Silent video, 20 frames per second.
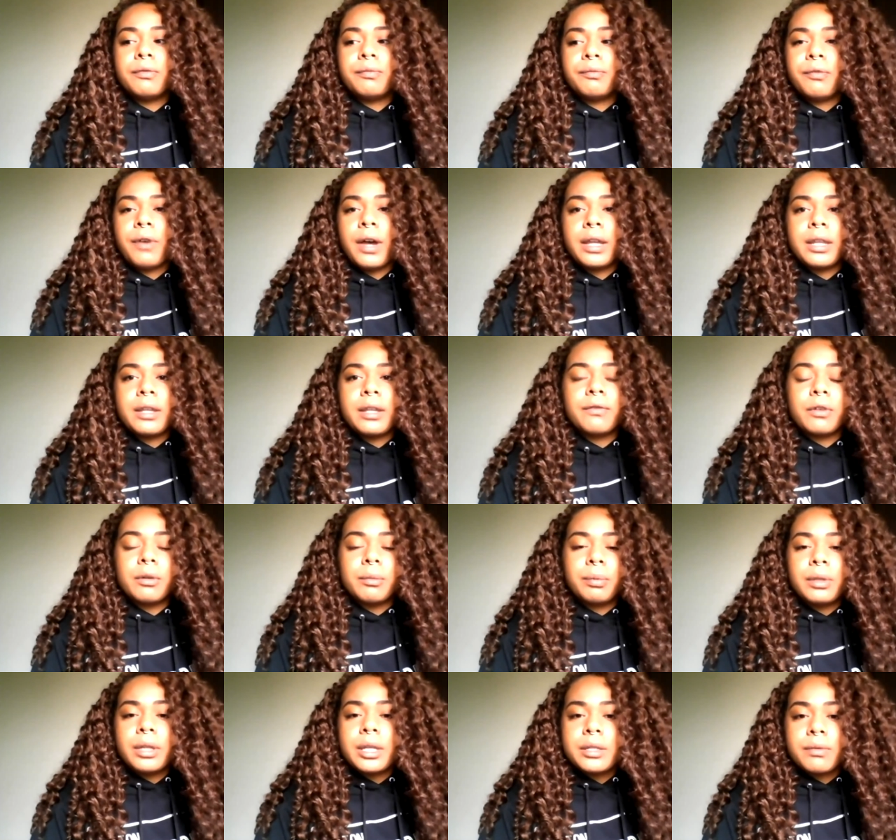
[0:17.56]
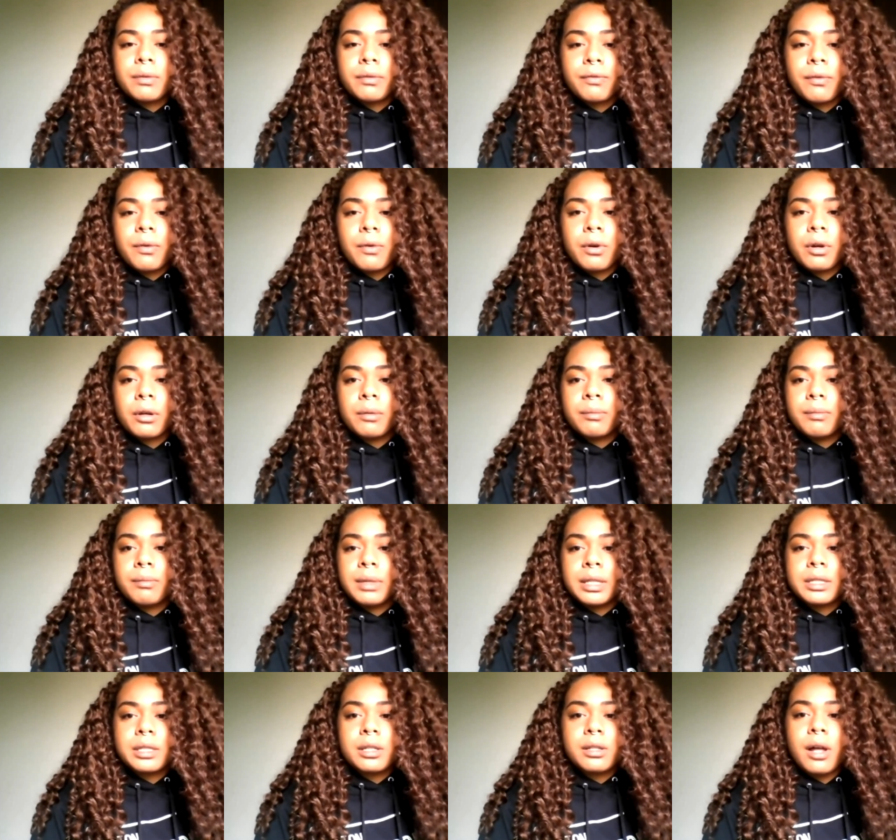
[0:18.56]
Fighting for police reform
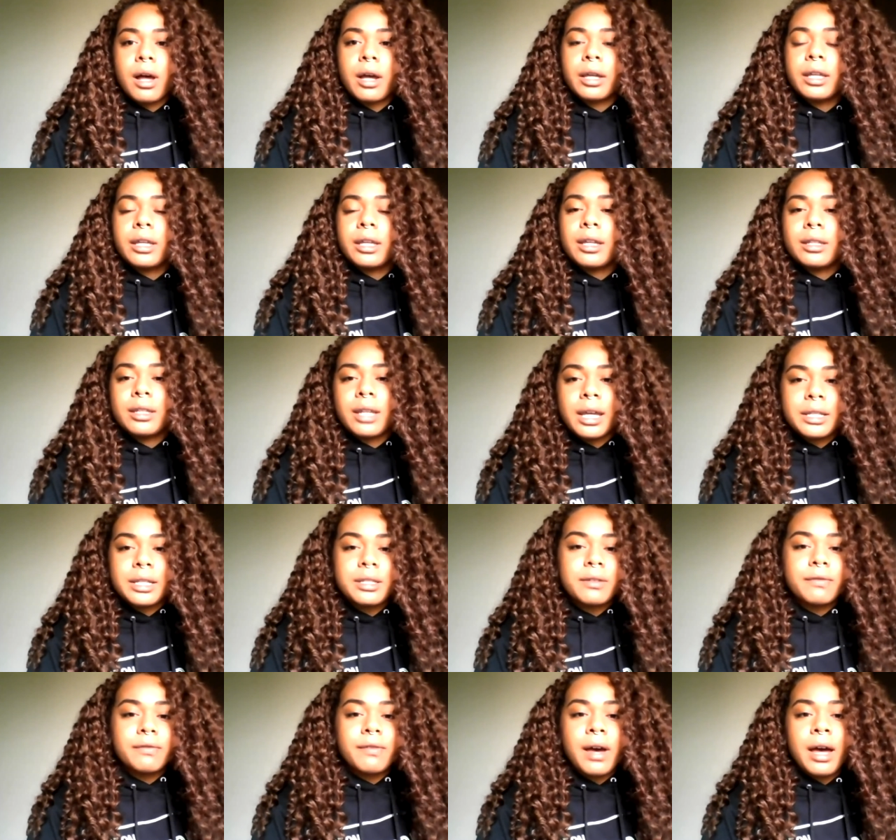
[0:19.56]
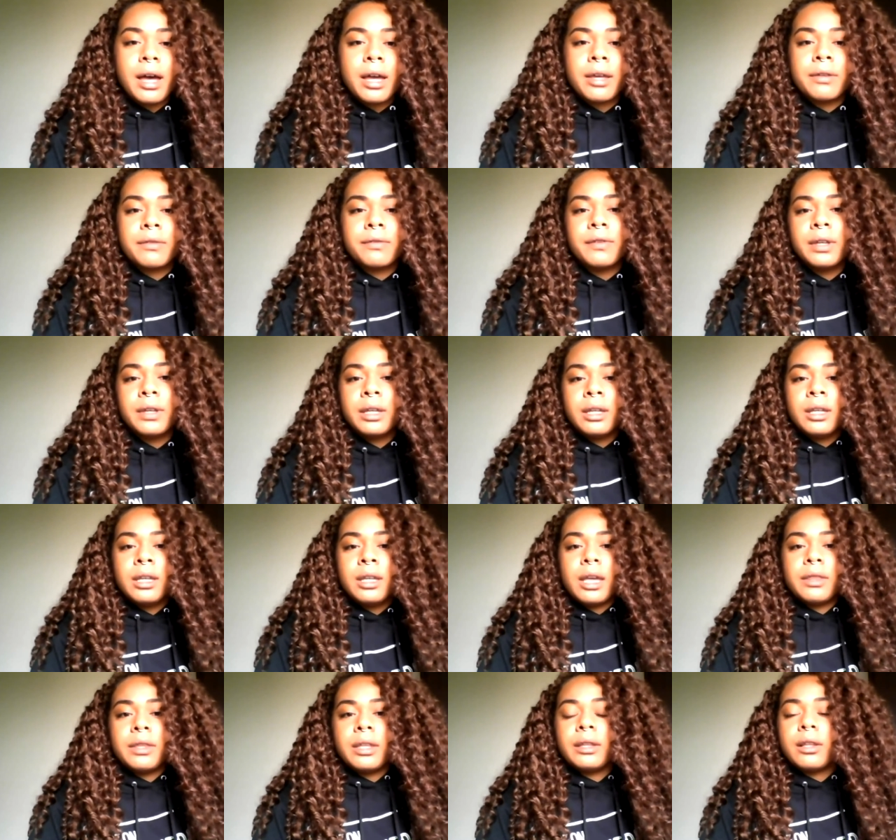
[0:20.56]
means clocking in 9 to 5
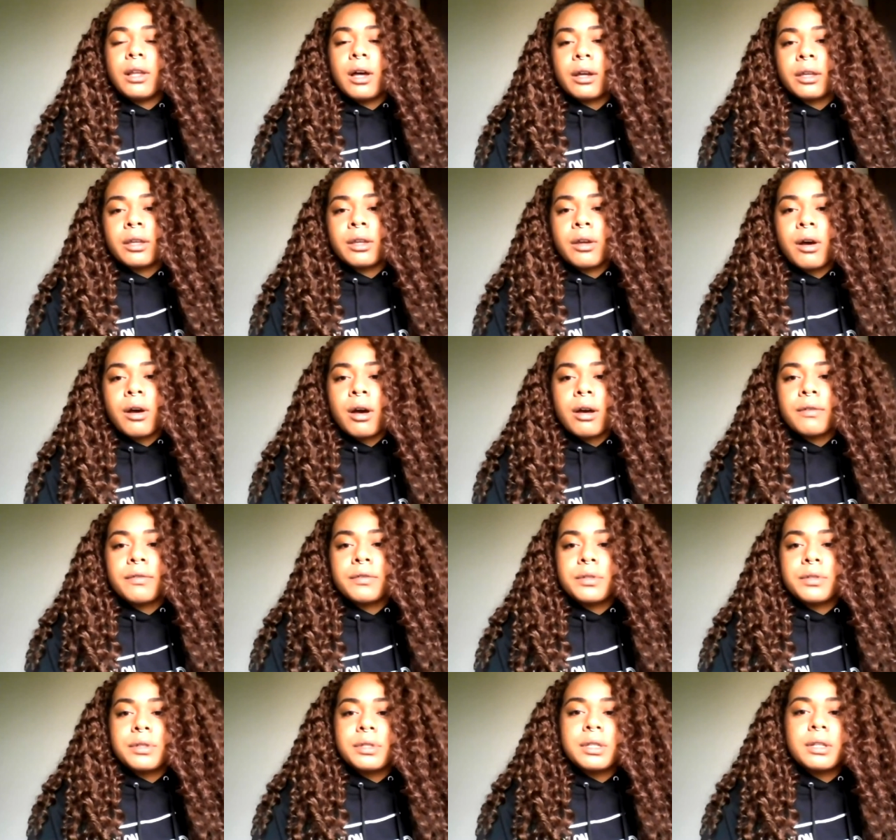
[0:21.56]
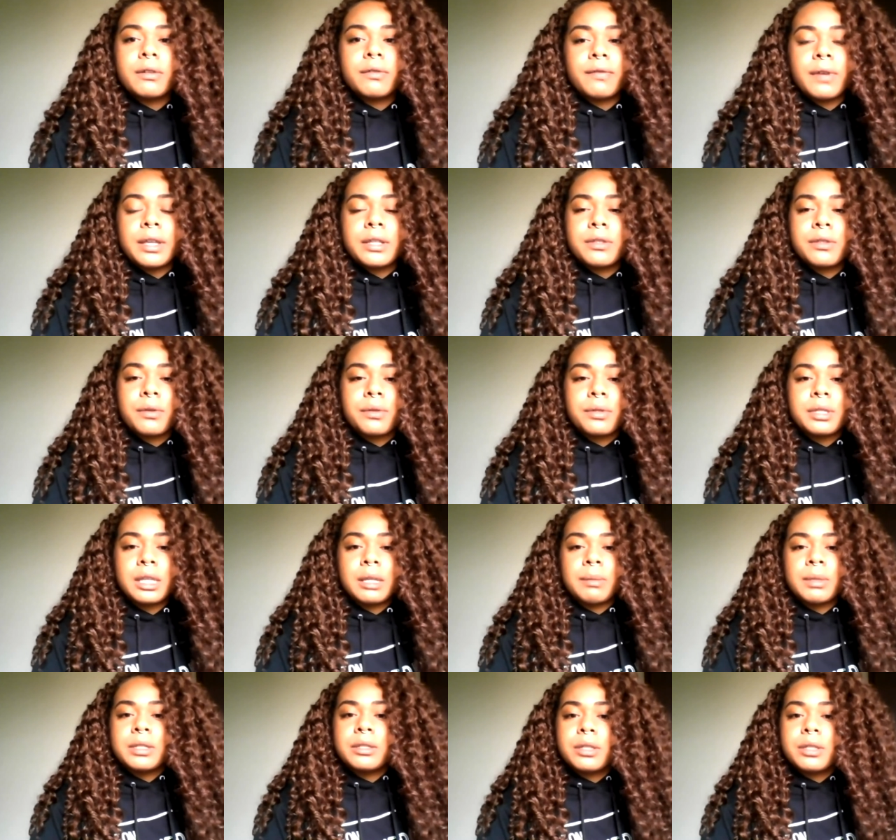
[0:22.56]
and then logging off to still face those same
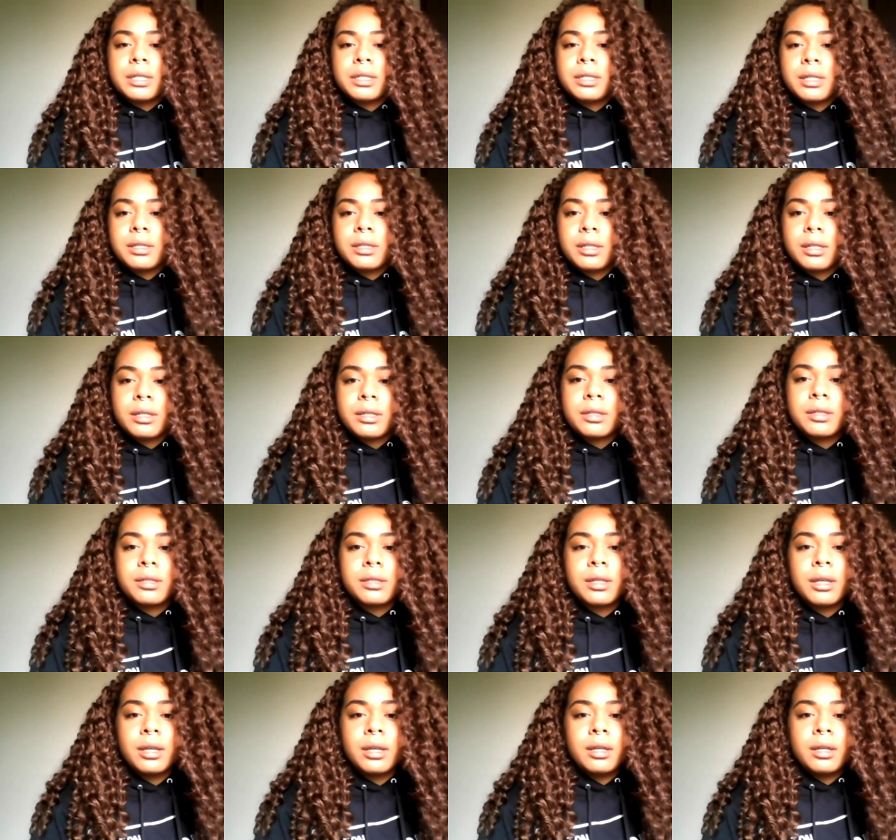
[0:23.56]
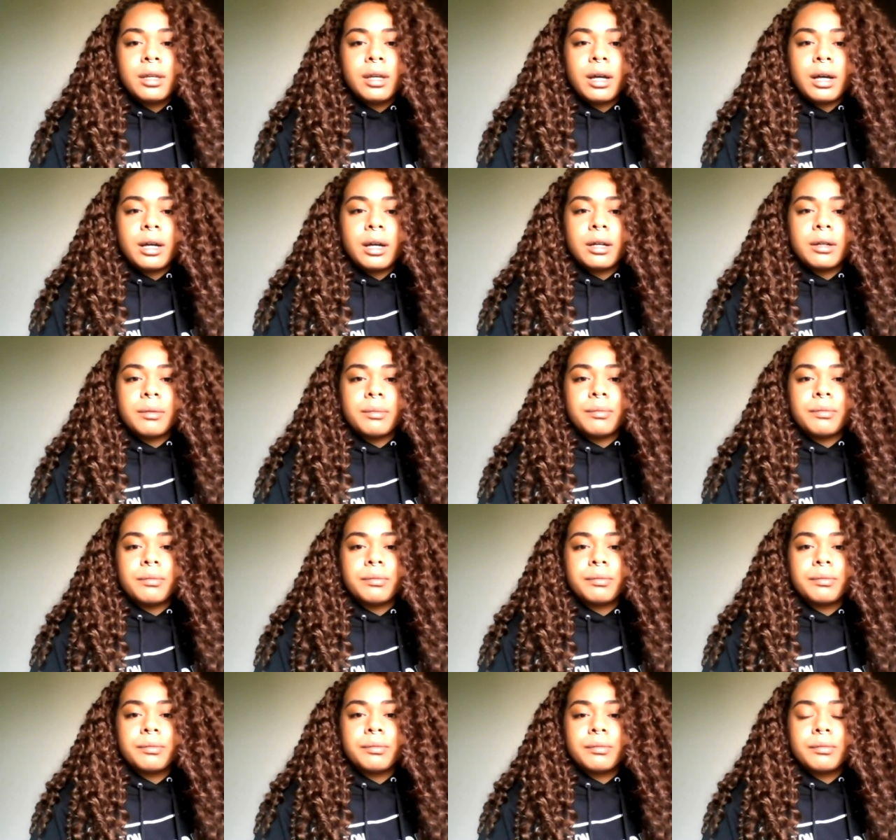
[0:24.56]
injustices.
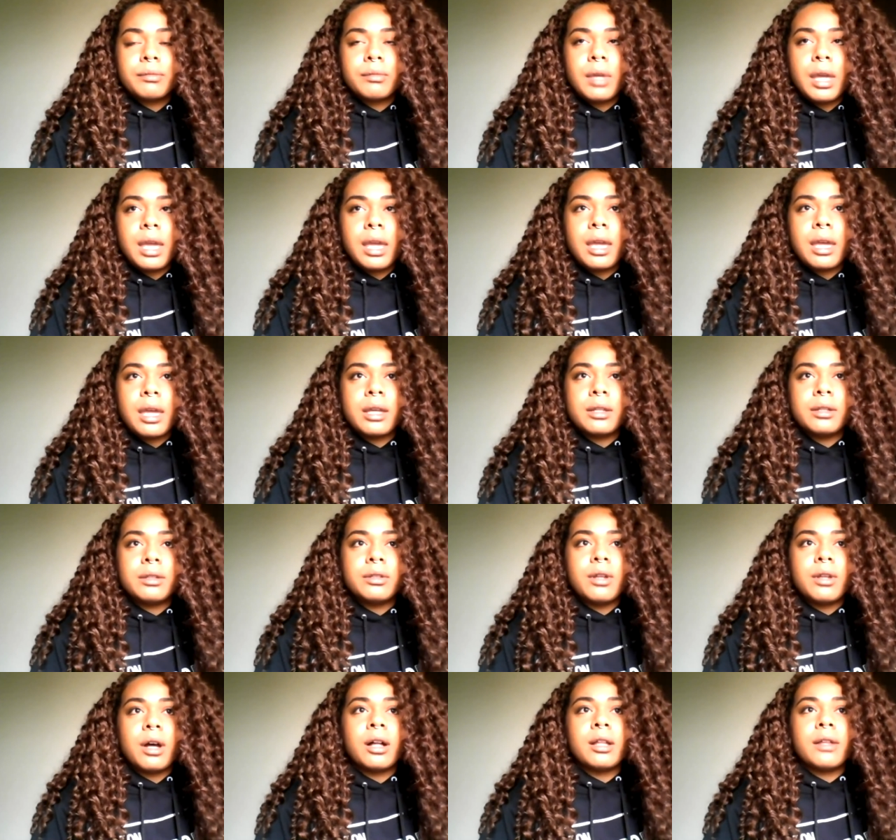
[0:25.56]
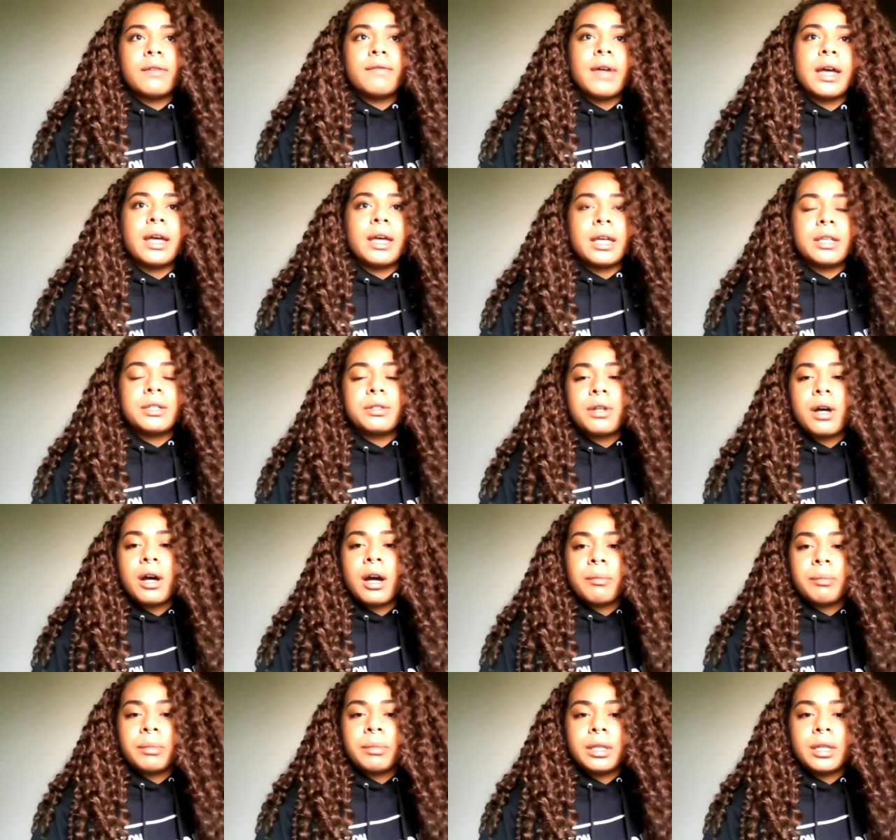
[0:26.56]
And all of that has
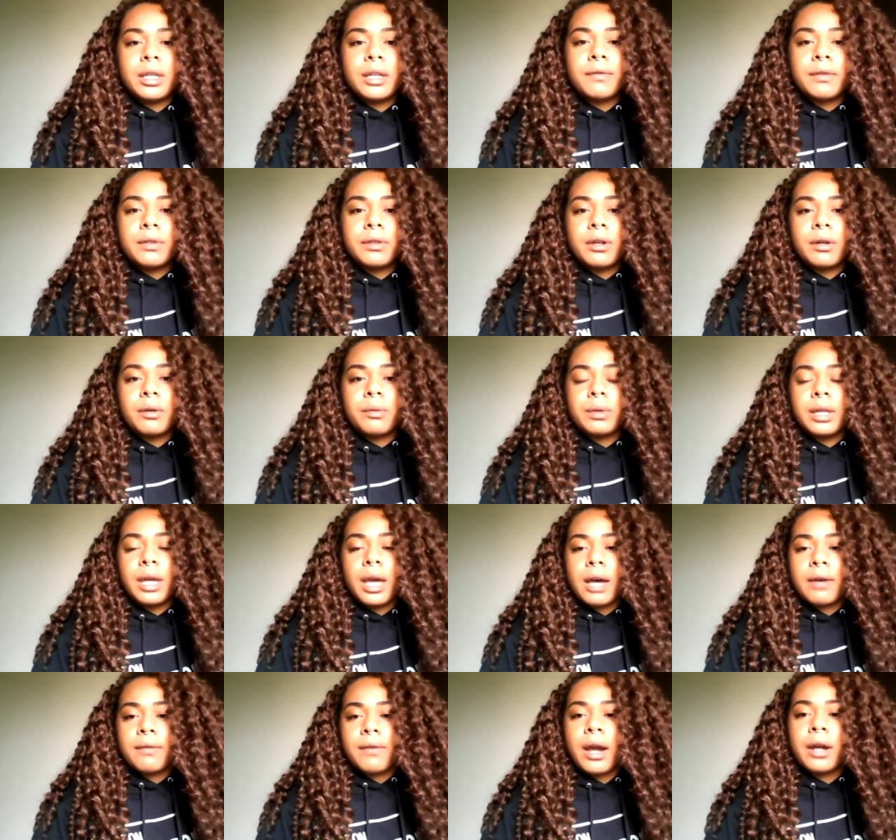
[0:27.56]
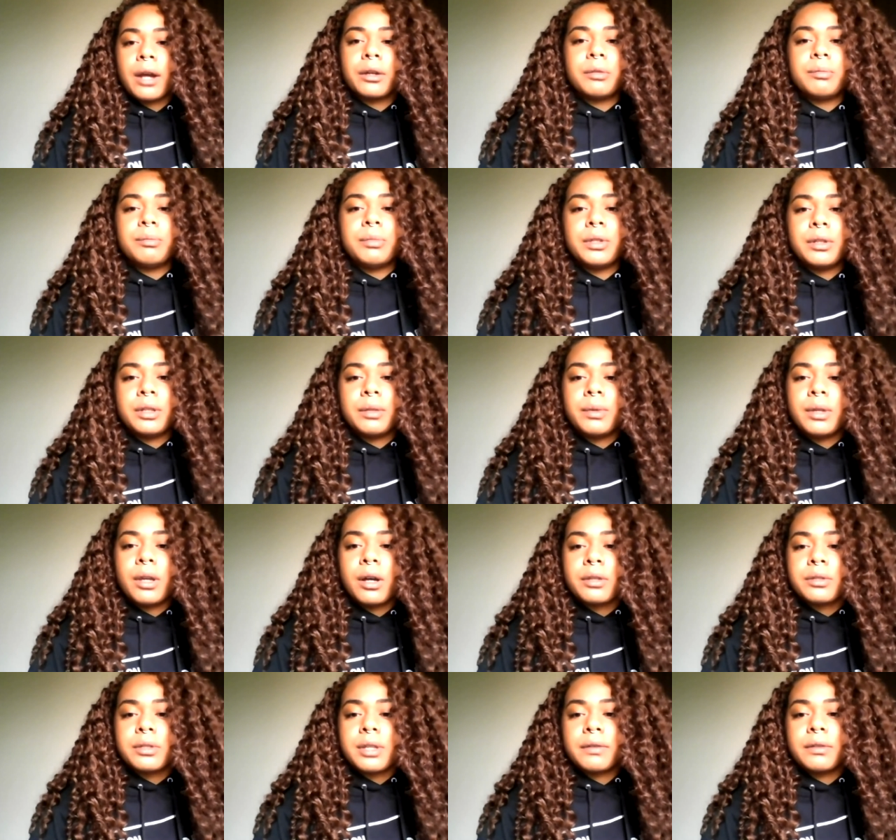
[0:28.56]
taught me, even though we have our community, we
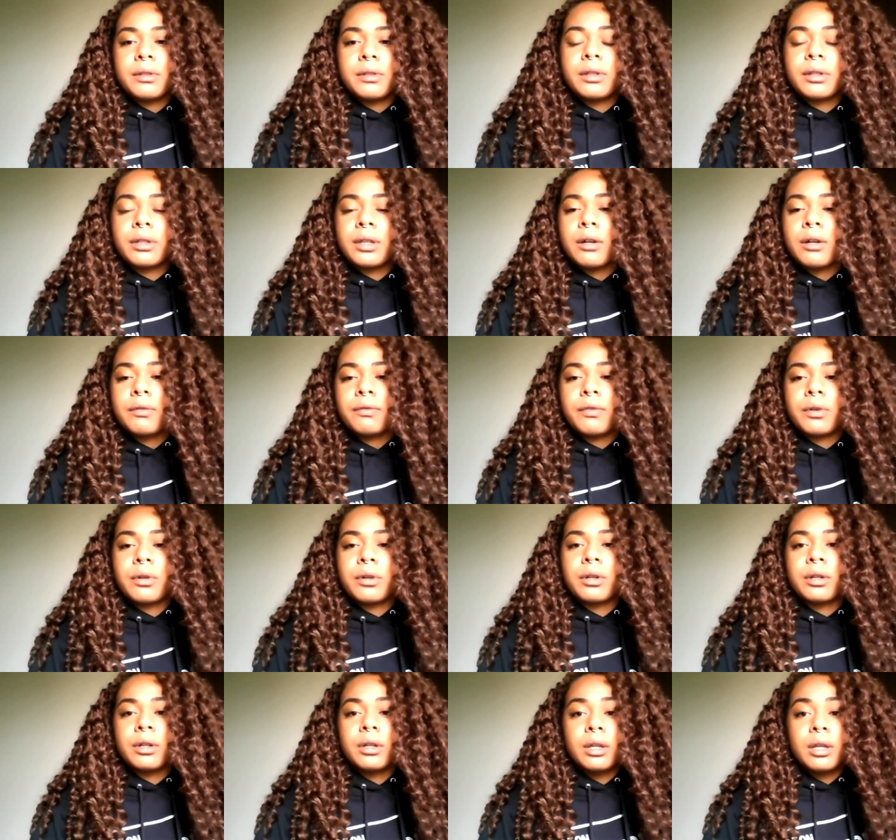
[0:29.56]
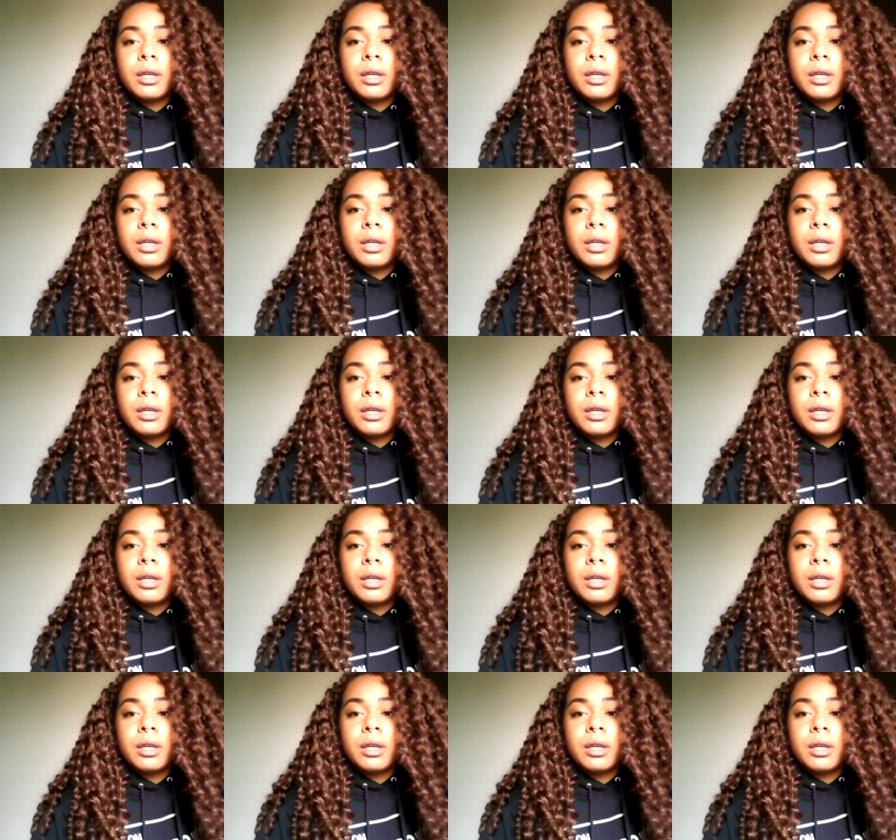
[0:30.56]
also have to look out for